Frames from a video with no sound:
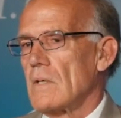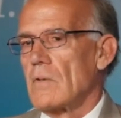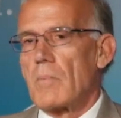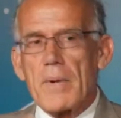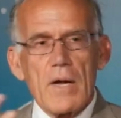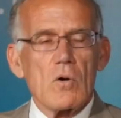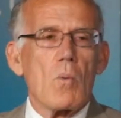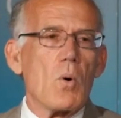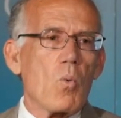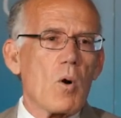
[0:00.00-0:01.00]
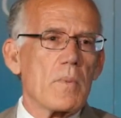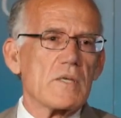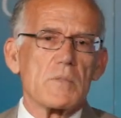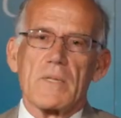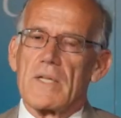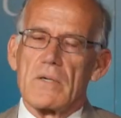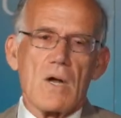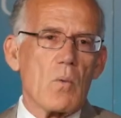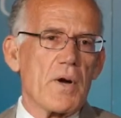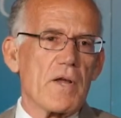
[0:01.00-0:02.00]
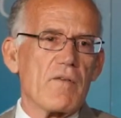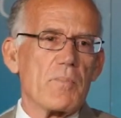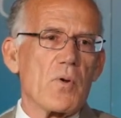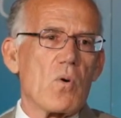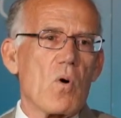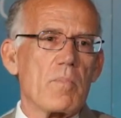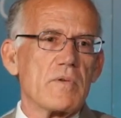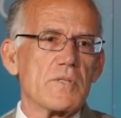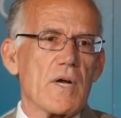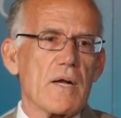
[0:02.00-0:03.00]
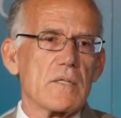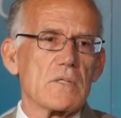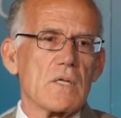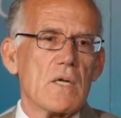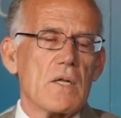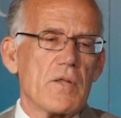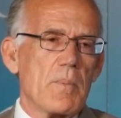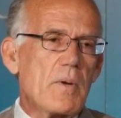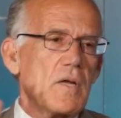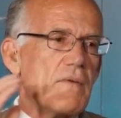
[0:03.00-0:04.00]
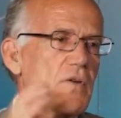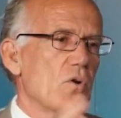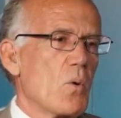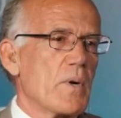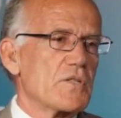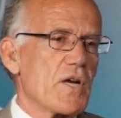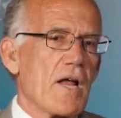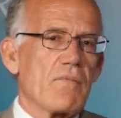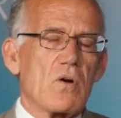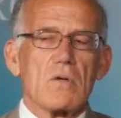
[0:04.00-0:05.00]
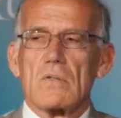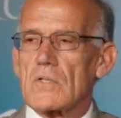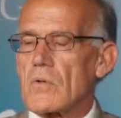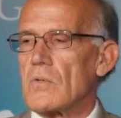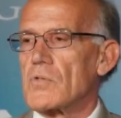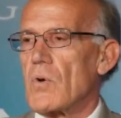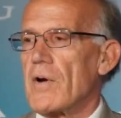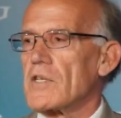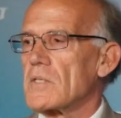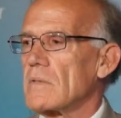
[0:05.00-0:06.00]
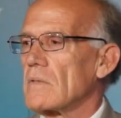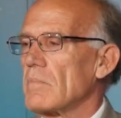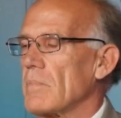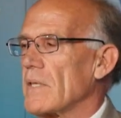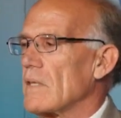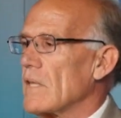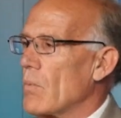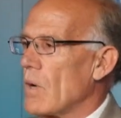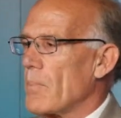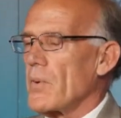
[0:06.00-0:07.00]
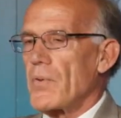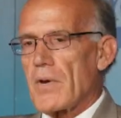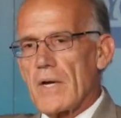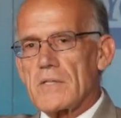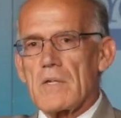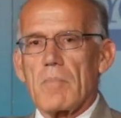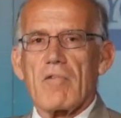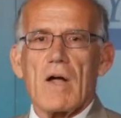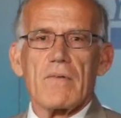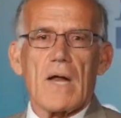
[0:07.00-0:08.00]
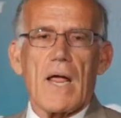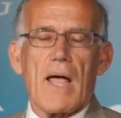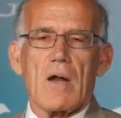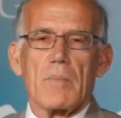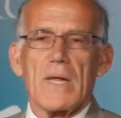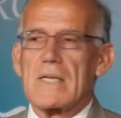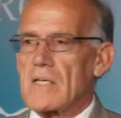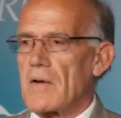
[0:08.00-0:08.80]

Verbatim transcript: They're big global warmists, but they do not want to give up their corporate jets. They believe that no one should have school choice but they want to put their kids in a private academy, et